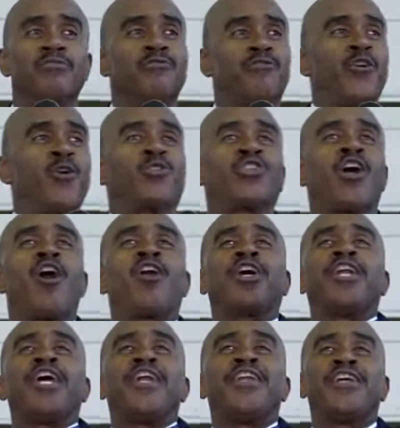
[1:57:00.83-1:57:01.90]
Fruits all
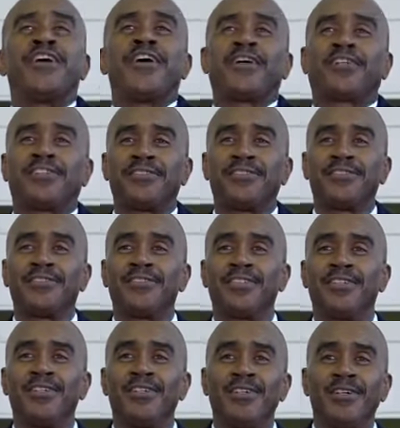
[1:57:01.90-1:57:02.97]
in India.
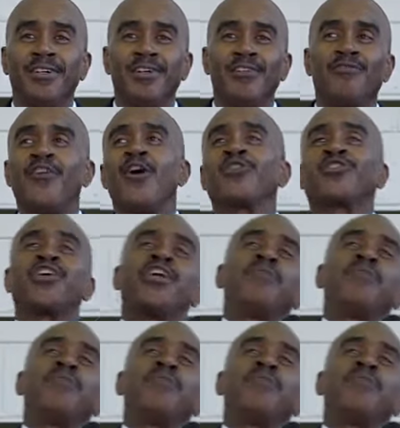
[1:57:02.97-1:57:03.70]
Fruits in